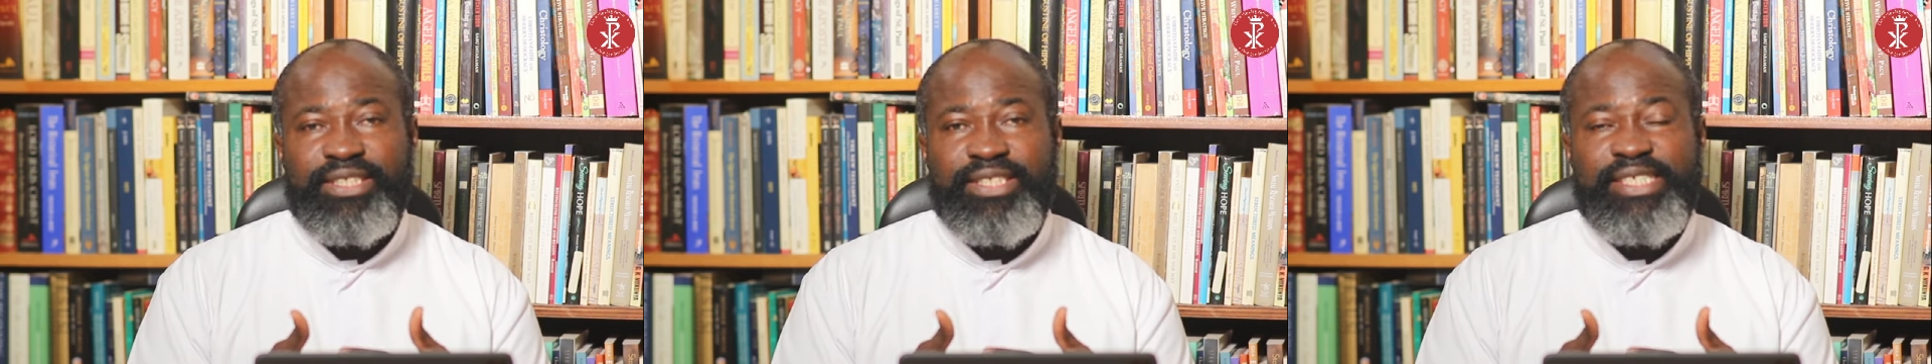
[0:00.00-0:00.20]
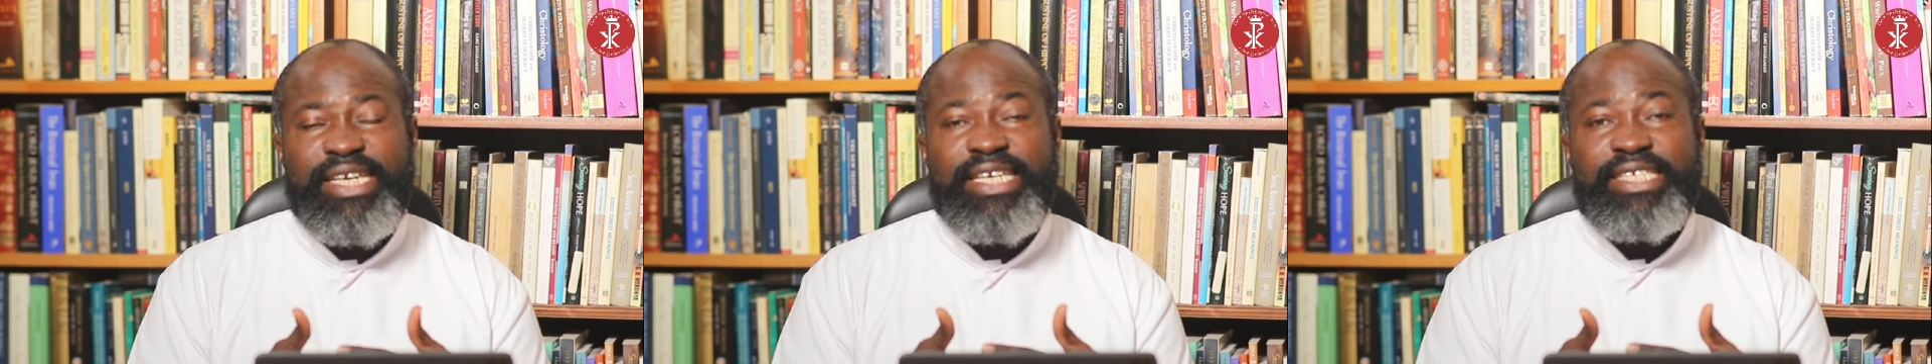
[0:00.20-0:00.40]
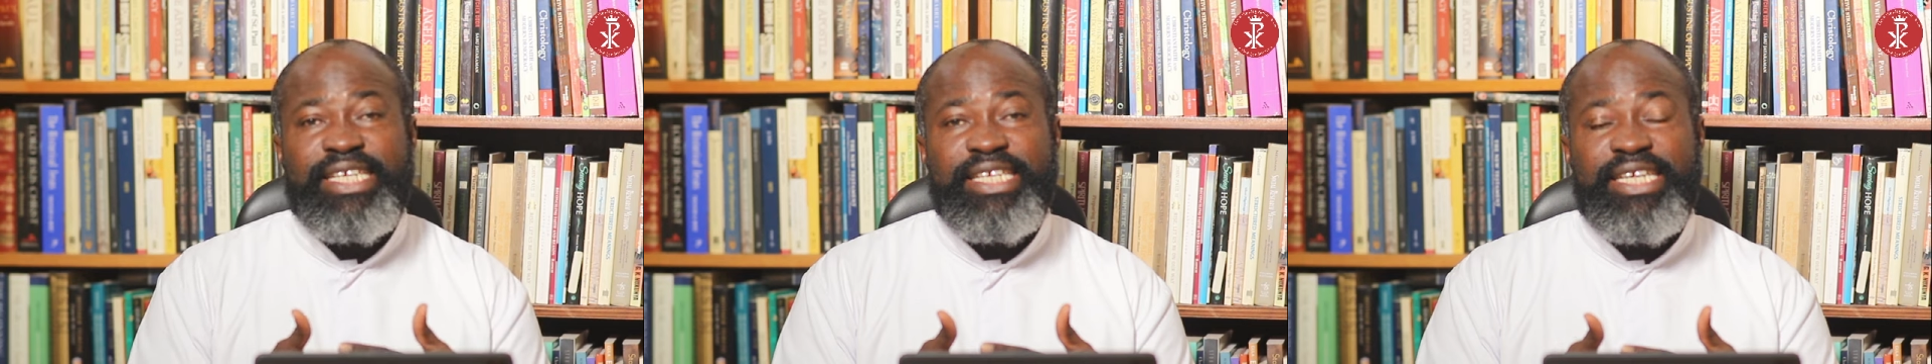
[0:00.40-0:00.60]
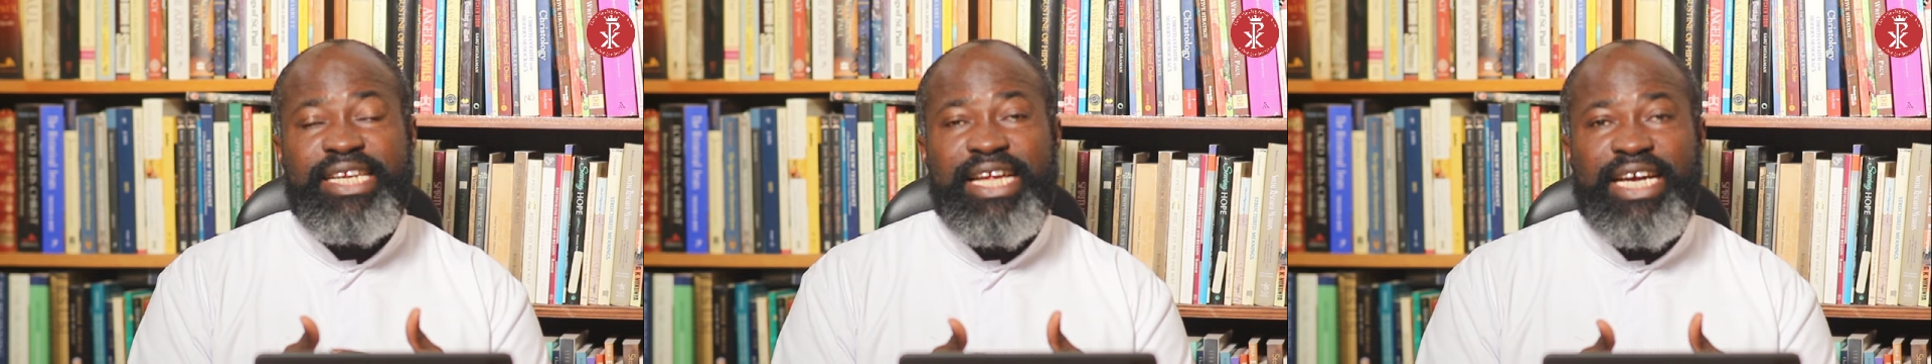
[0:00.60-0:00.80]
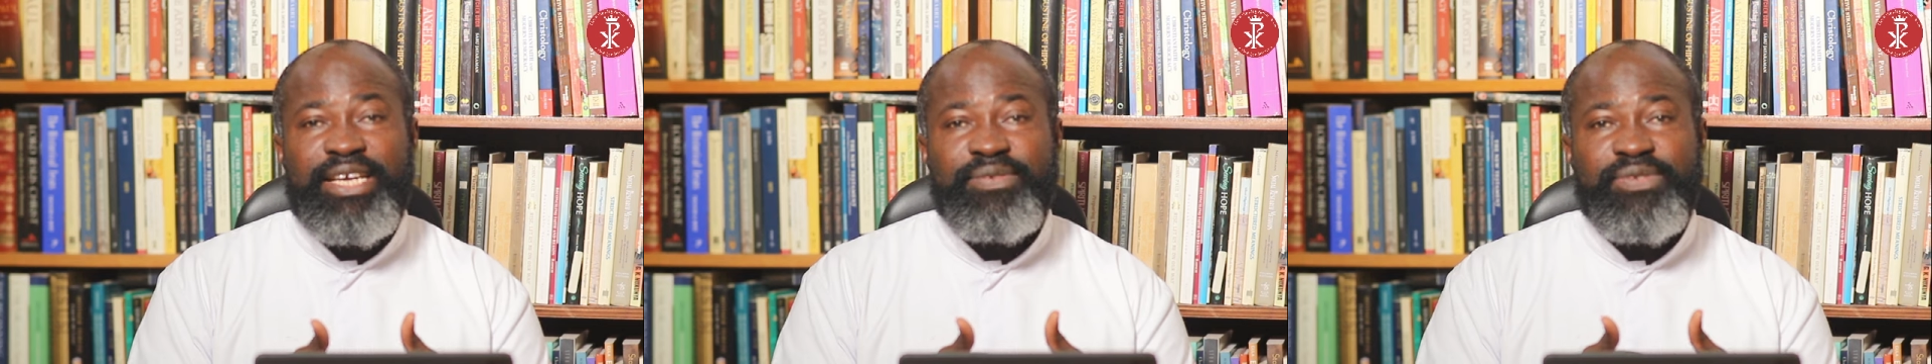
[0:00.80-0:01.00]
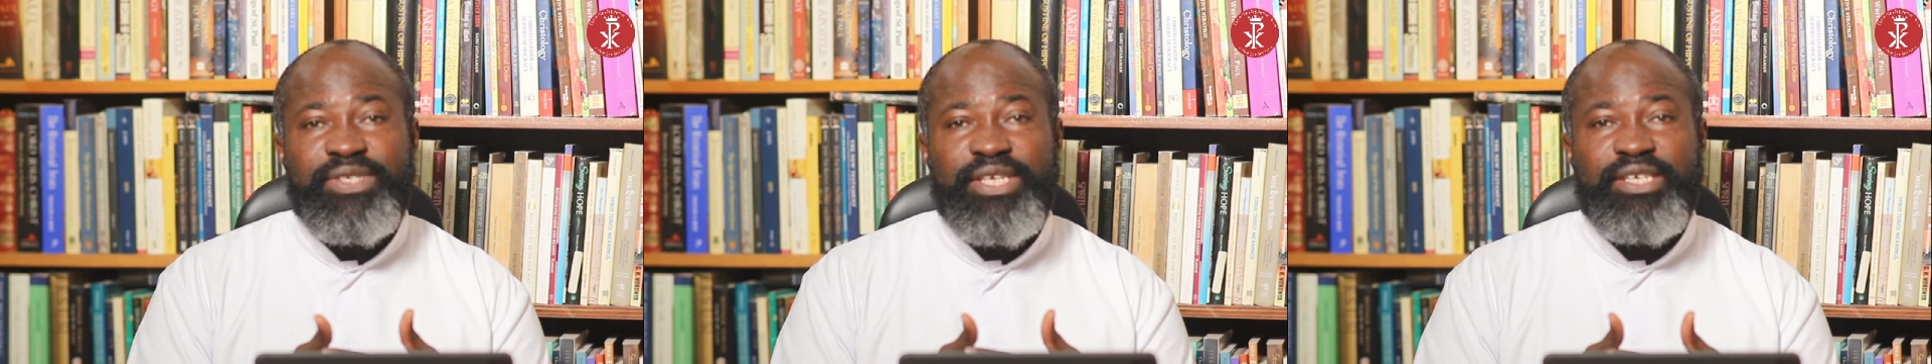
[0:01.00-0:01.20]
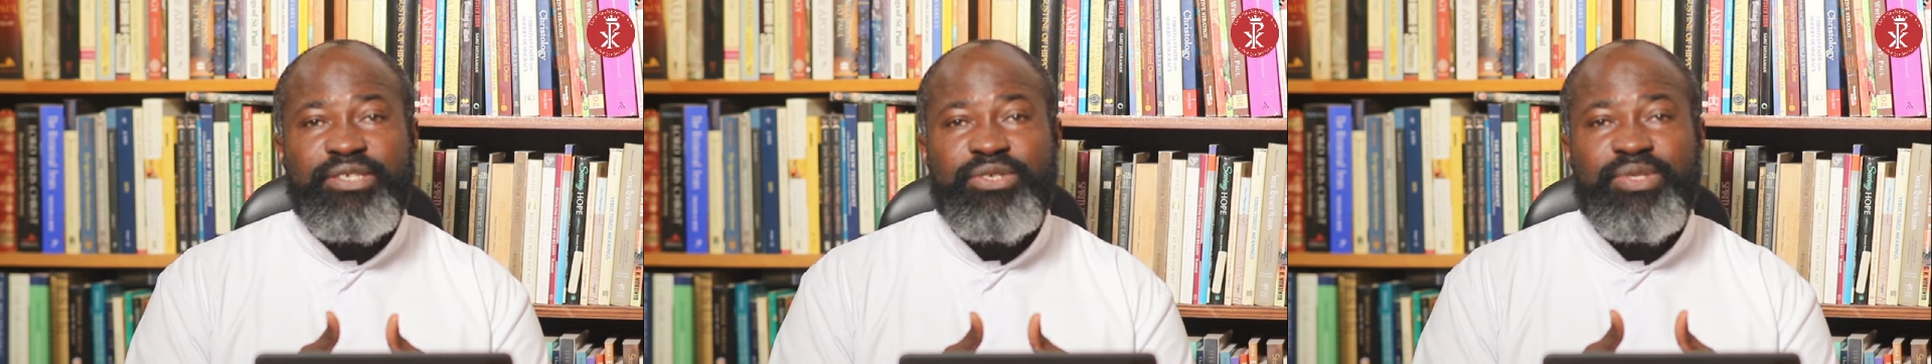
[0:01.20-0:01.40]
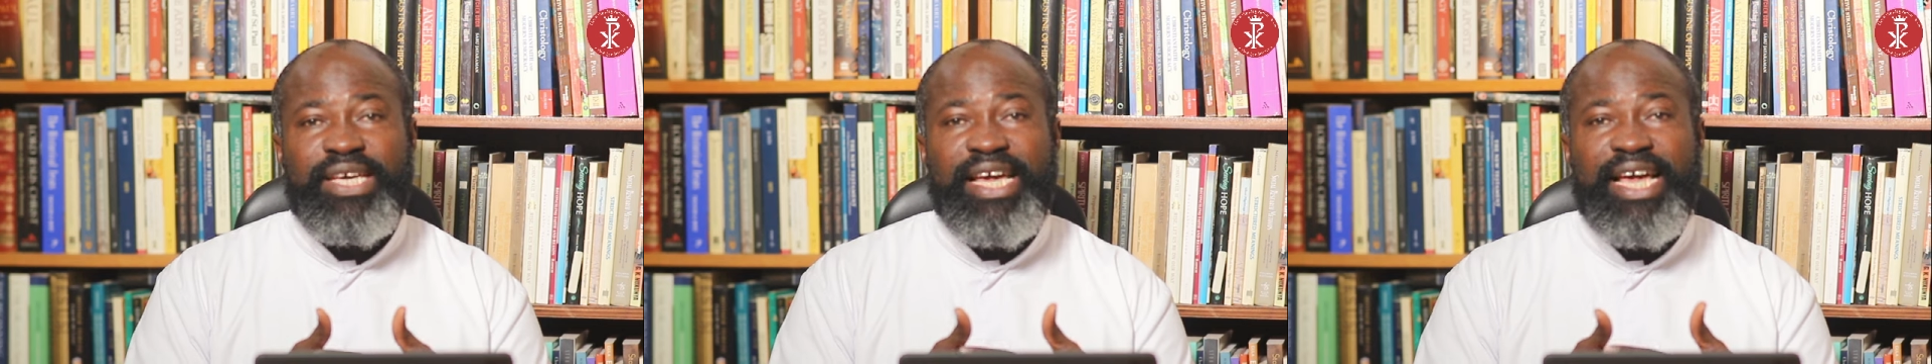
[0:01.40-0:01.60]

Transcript: their daily lives into the